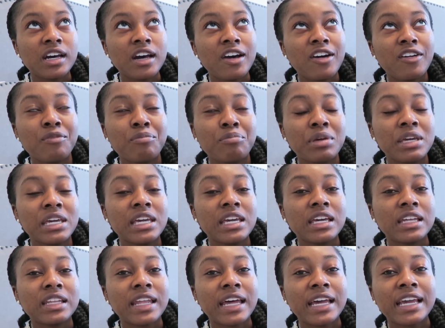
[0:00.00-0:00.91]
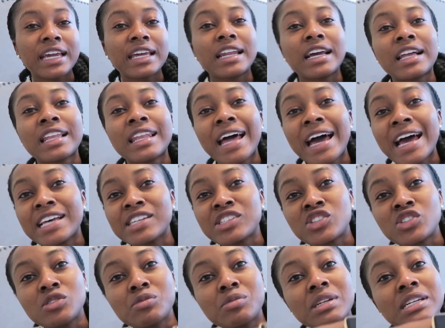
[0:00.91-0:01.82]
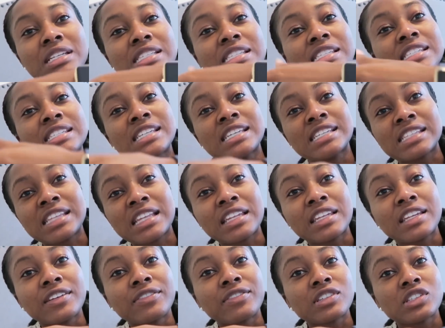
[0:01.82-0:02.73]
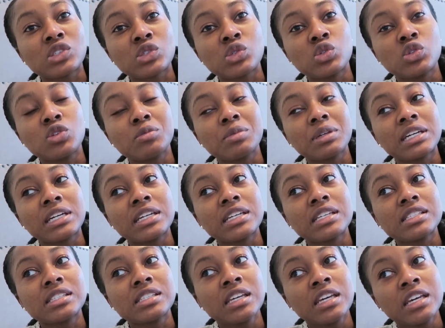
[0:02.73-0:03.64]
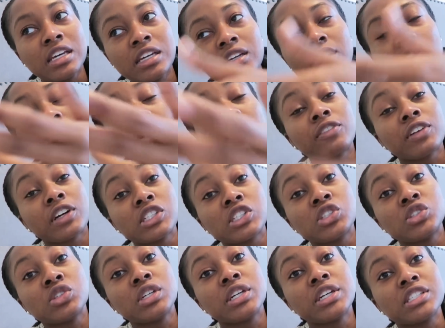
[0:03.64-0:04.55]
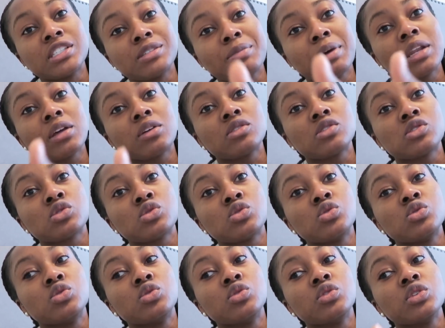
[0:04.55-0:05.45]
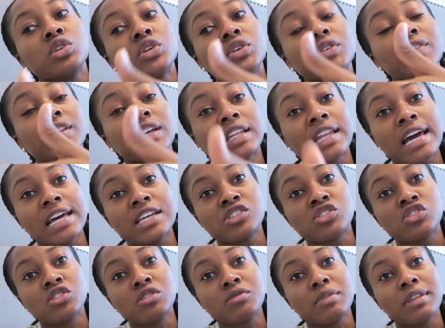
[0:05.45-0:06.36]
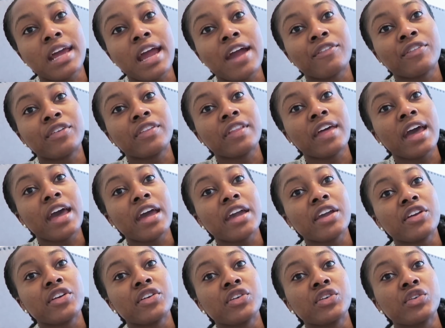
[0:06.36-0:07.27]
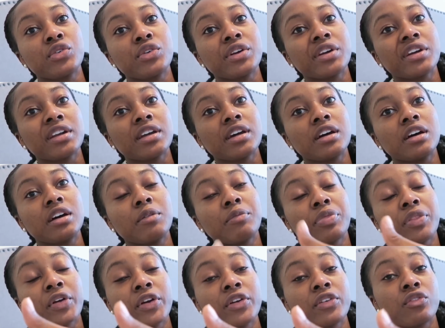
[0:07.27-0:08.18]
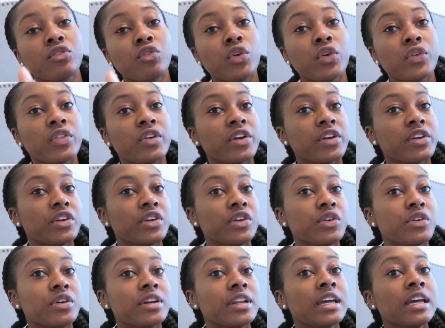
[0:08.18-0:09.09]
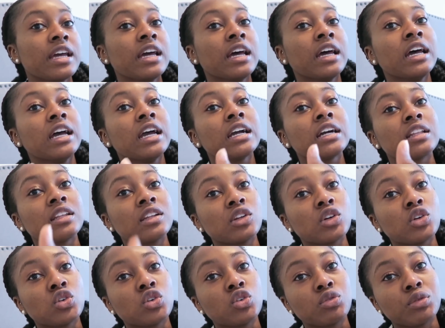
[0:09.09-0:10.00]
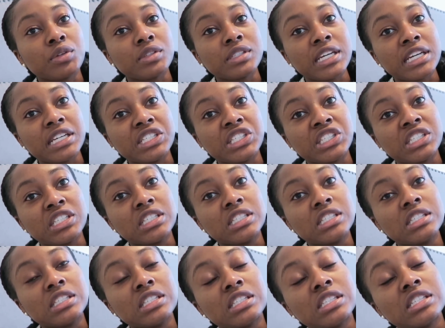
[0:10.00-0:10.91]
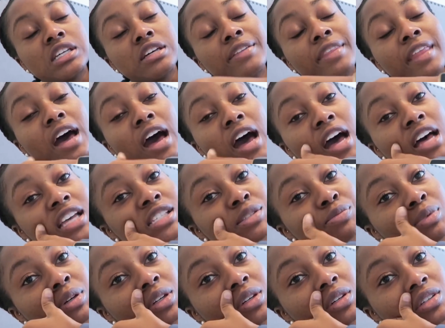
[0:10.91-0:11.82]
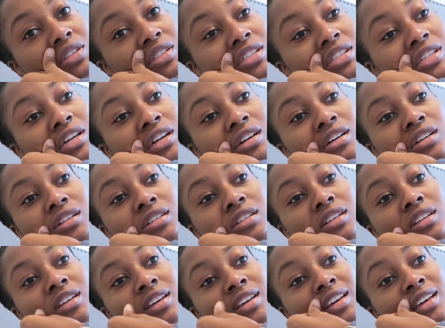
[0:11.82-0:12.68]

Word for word: of being like in a classroom consistently for school because you know your first two years in medical school you're in the classroom and after that you're doing um, third and fourth year you're doing clinical rotations in the hospital so